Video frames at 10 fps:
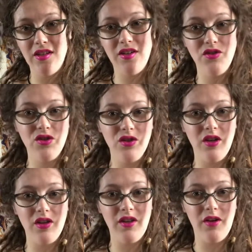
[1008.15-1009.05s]
I
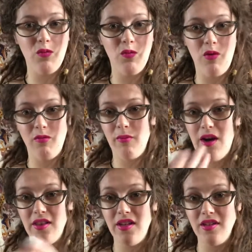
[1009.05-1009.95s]
usually, like, won't
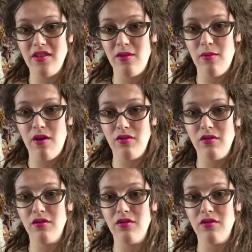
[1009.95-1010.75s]
buy things in a bottle